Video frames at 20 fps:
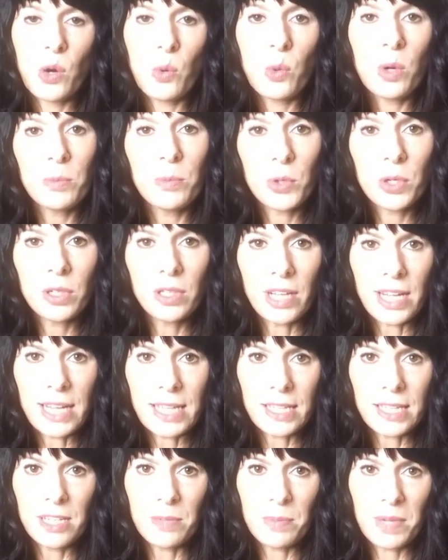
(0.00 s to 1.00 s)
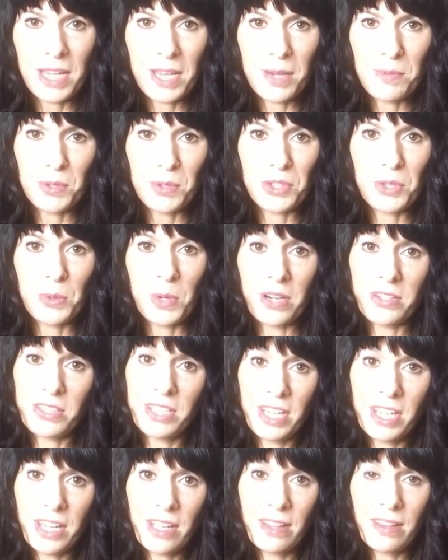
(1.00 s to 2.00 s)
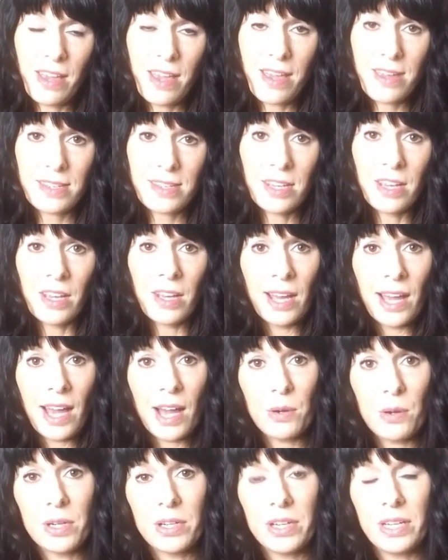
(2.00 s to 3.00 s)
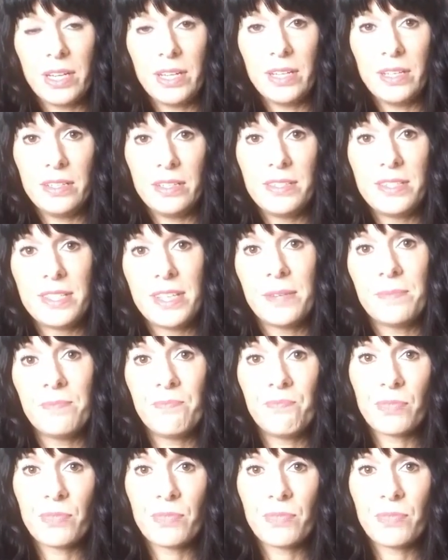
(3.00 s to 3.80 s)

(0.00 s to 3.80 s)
we're more likely to be able to articulate our needs,